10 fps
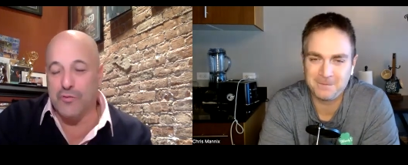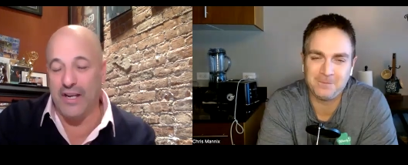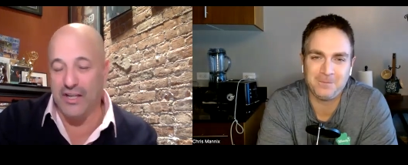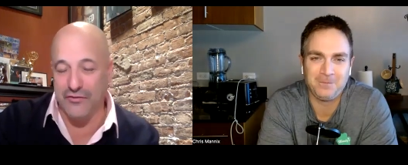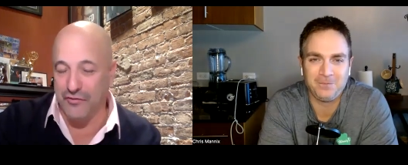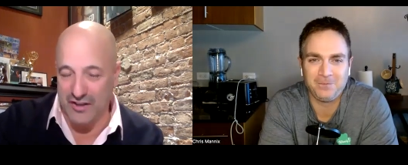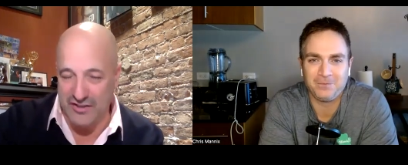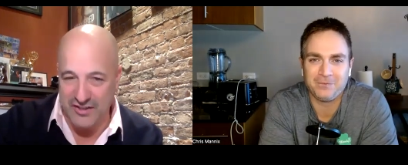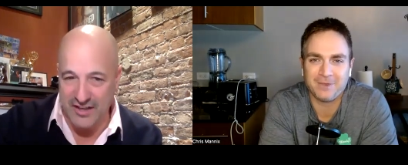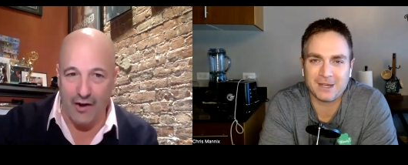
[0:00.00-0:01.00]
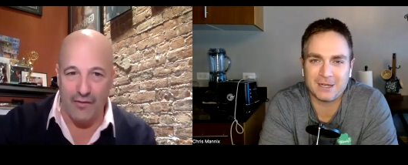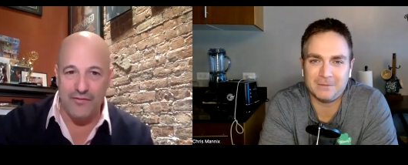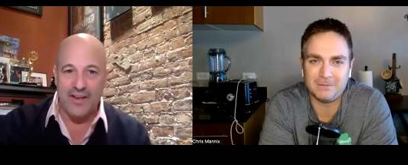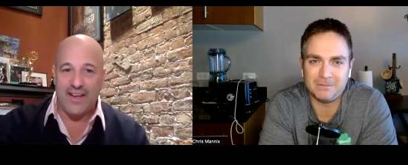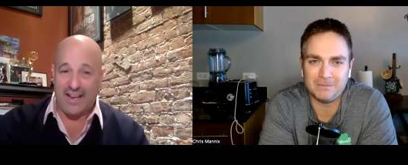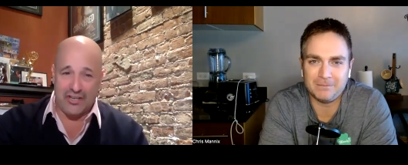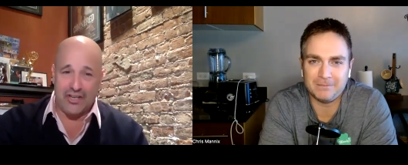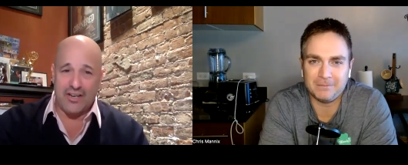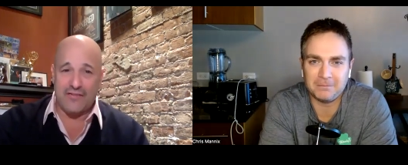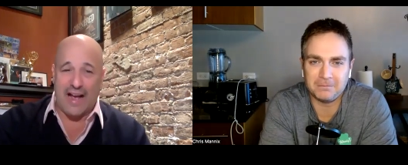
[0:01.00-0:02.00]
Speaker 1: speaks for itself. It
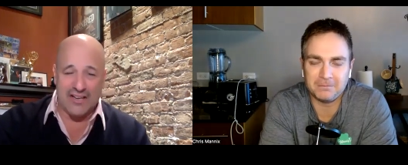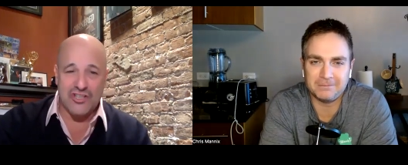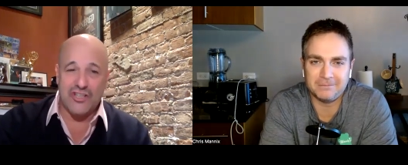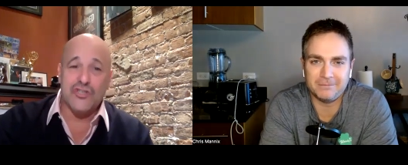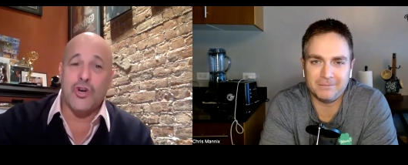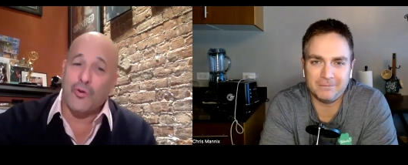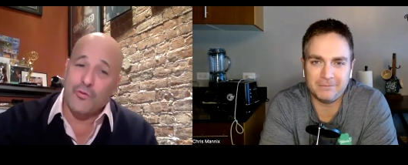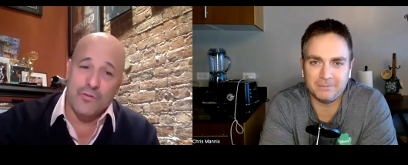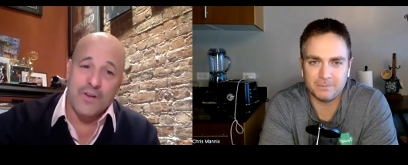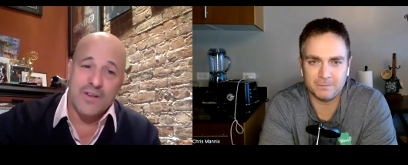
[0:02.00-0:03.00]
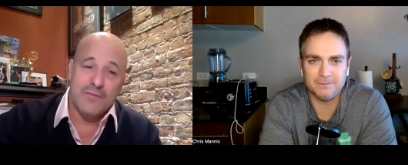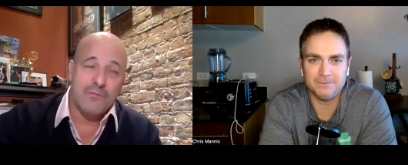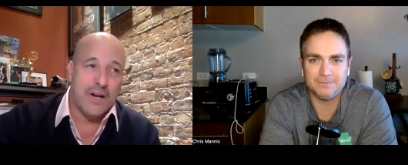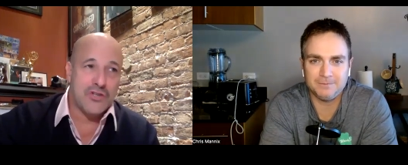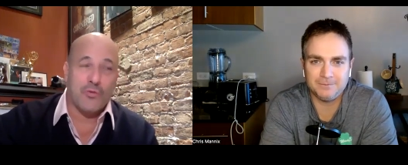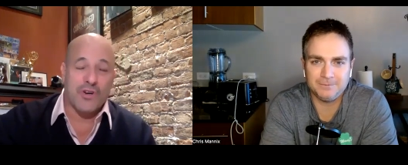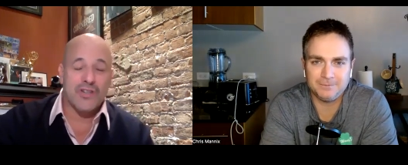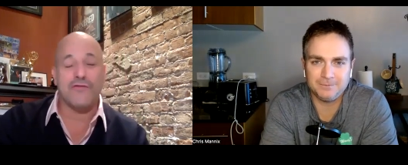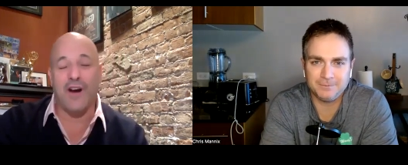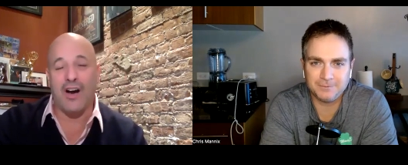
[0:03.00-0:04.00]
could have actually told much
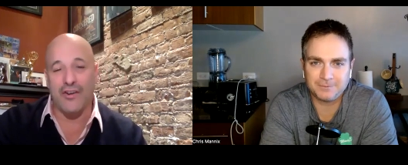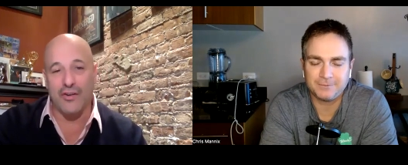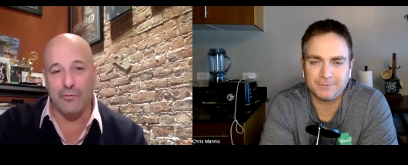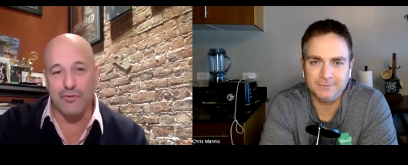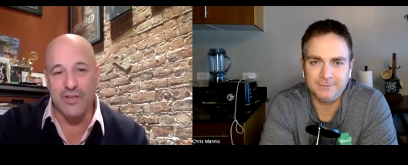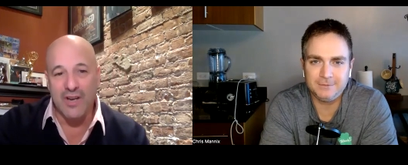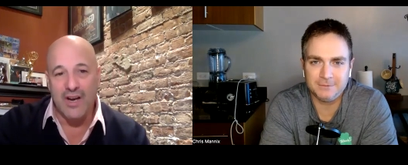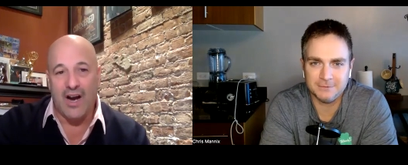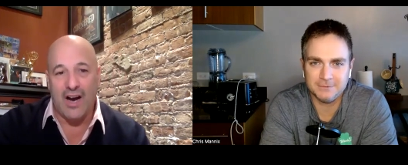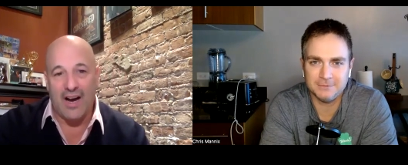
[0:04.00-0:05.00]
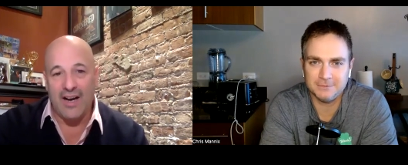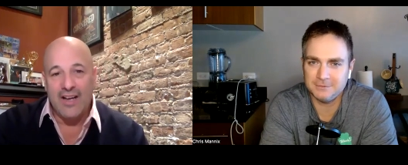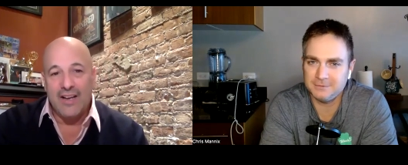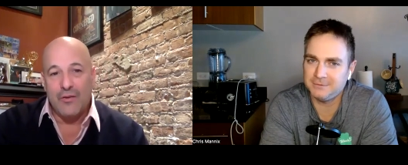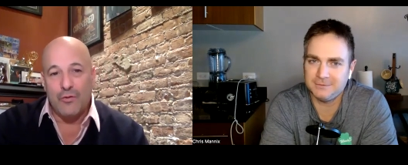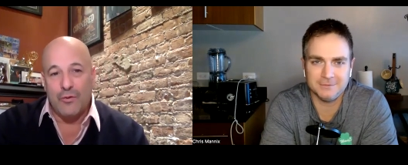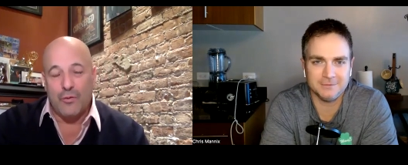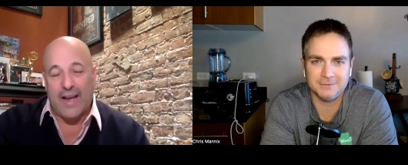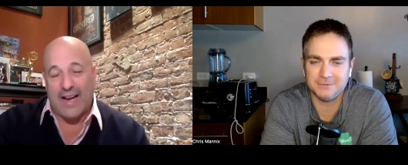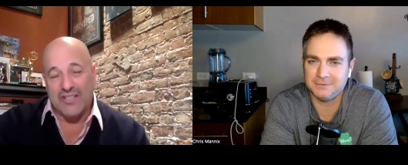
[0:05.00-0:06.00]
worse volumes. Uh,
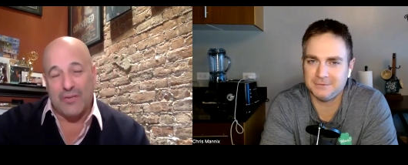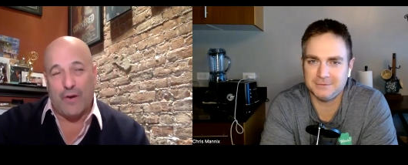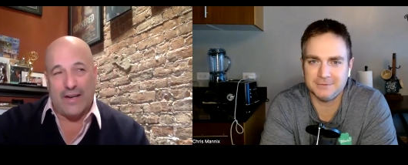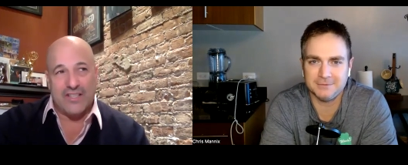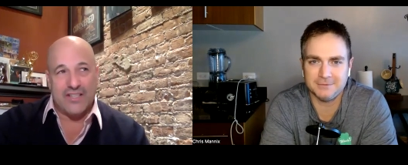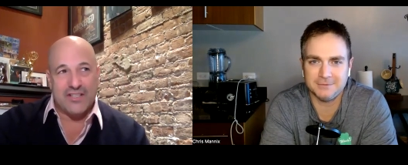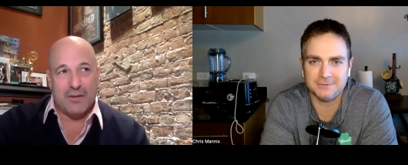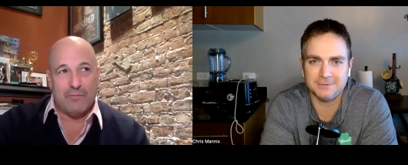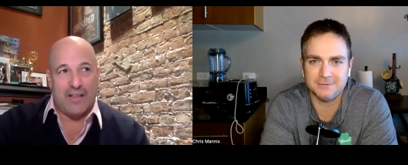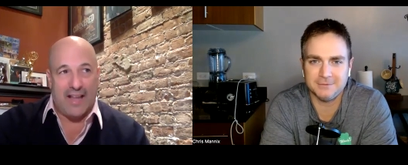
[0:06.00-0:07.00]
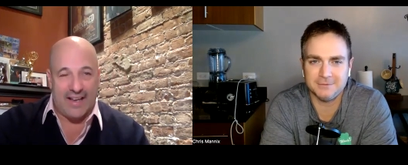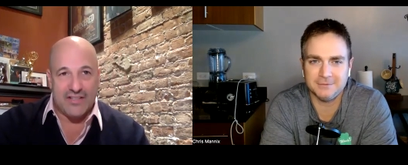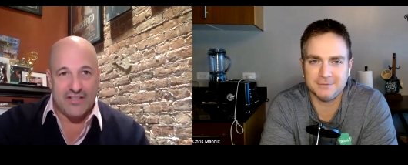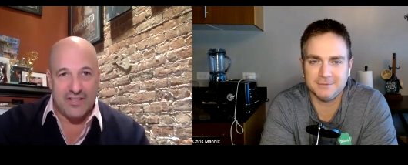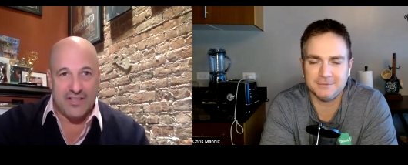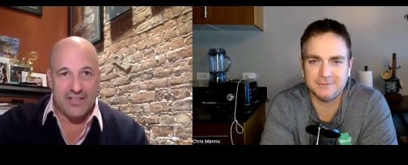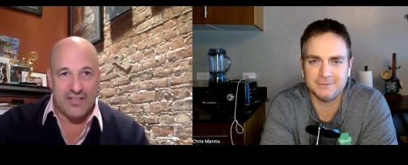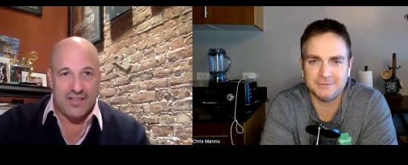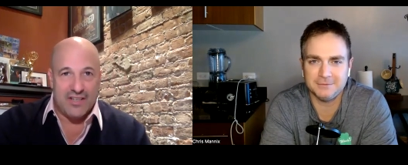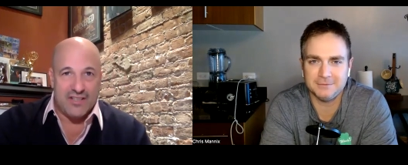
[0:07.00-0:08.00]
we actually went to some lengths to,
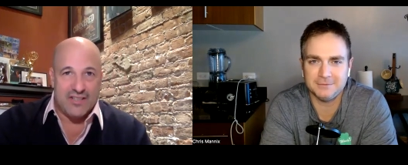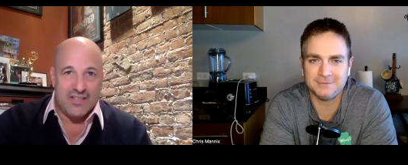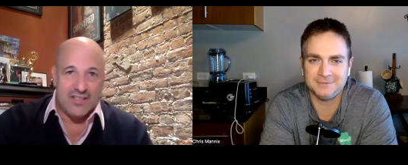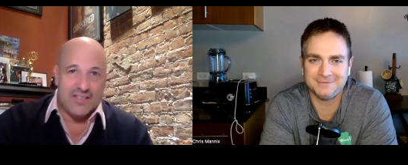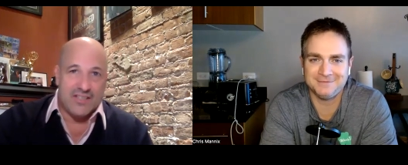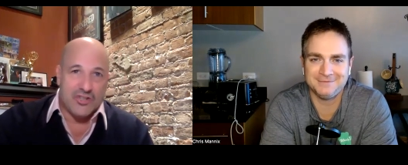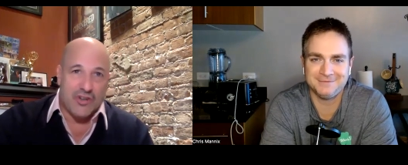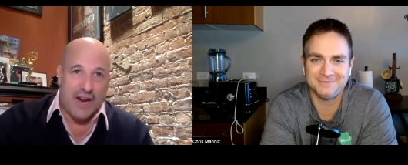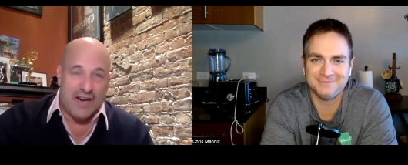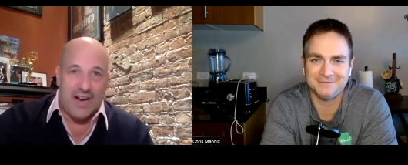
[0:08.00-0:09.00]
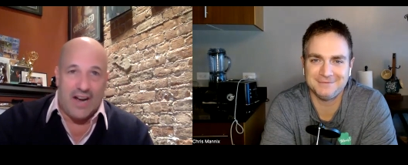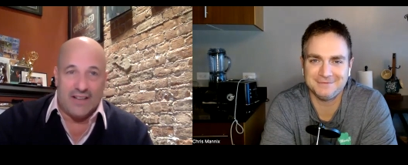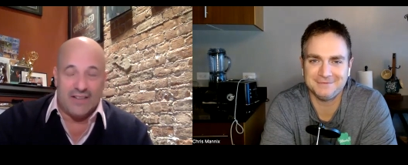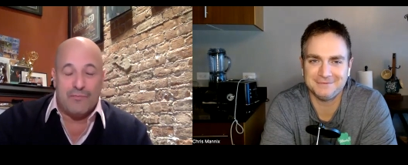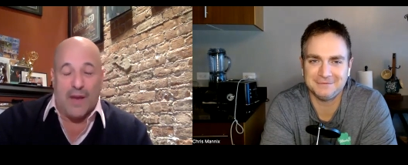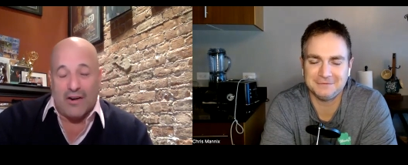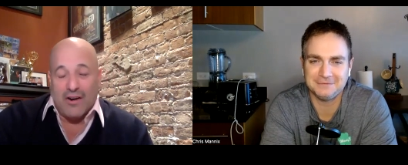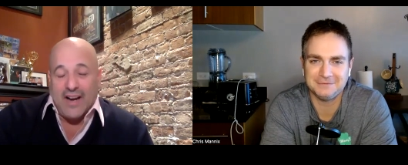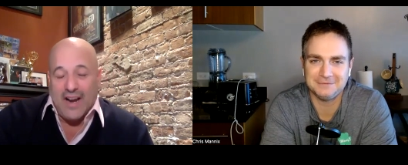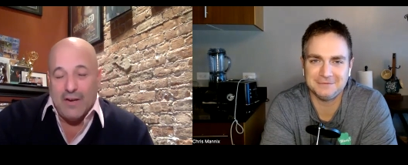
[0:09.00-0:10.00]
to, to, to try to not
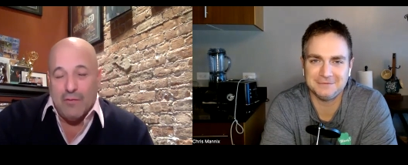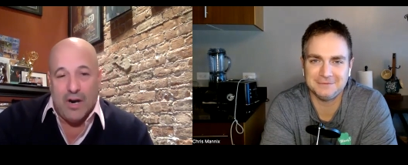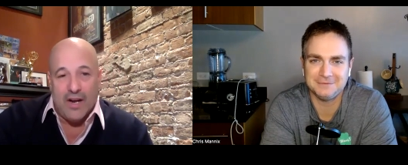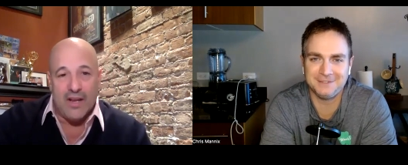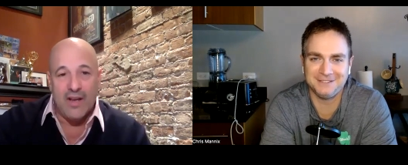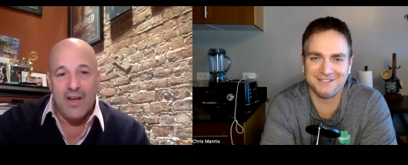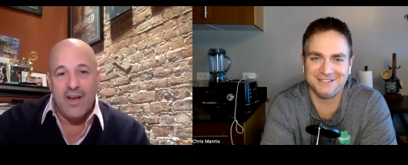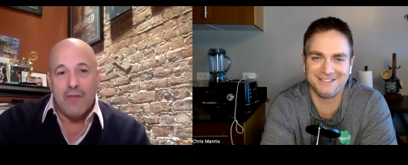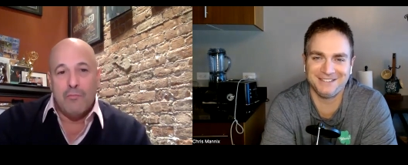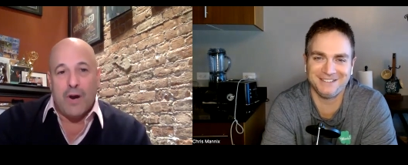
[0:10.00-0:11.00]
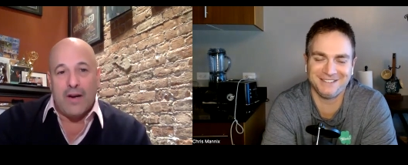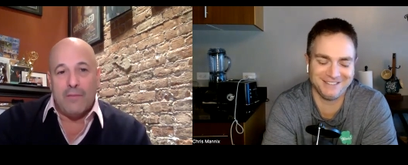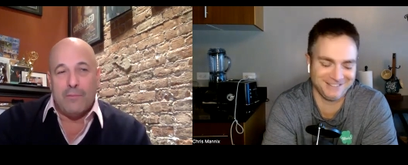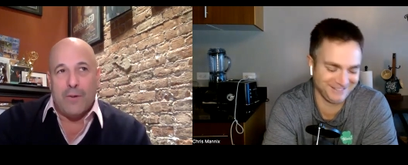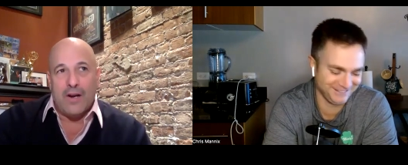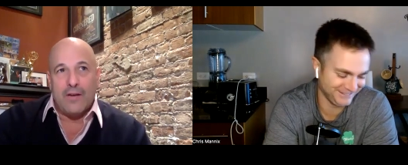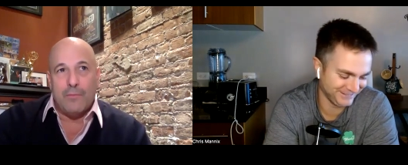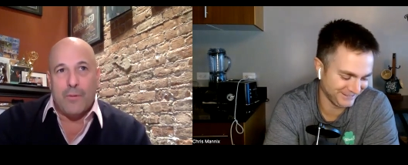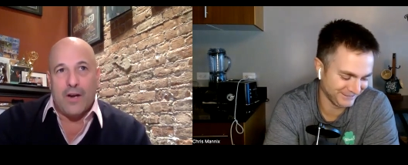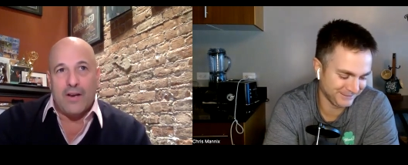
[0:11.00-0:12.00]
bury anybody. But, but,
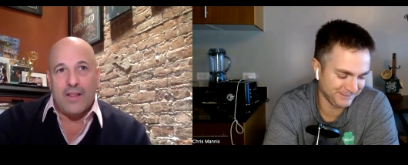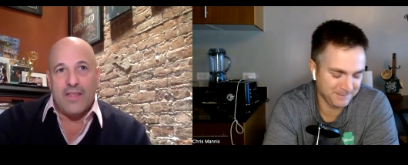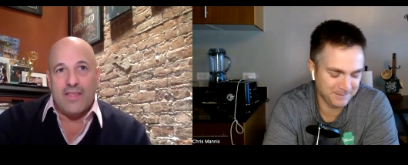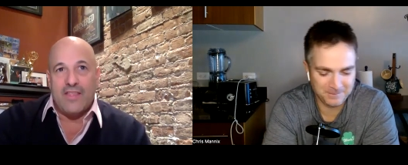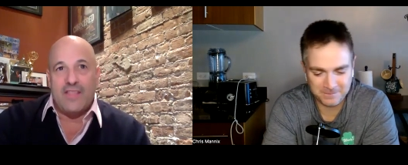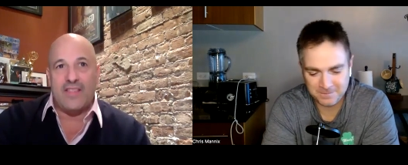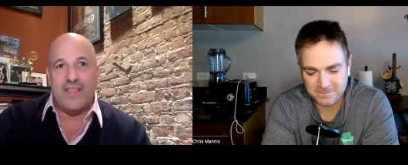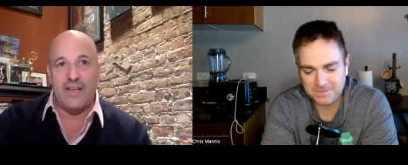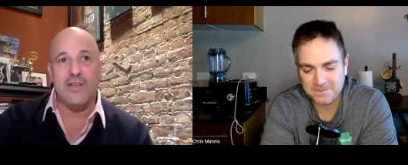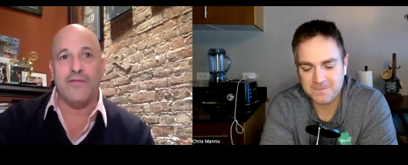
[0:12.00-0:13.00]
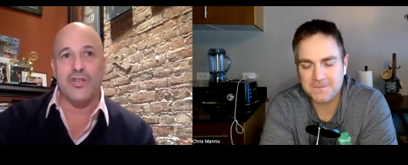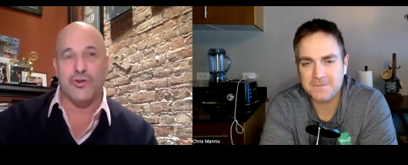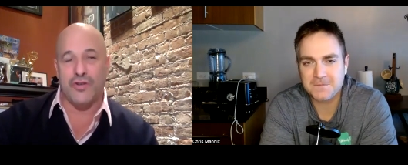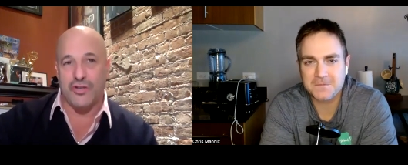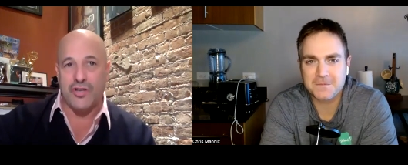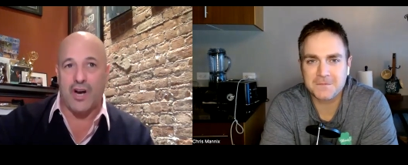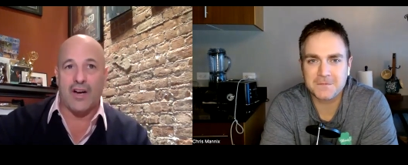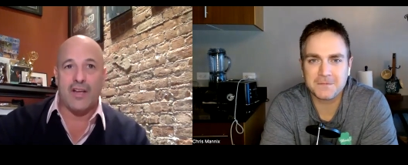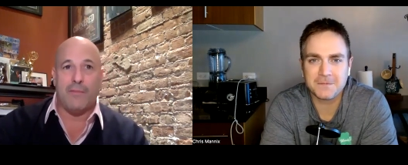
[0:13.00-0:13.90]
but the individual you're talking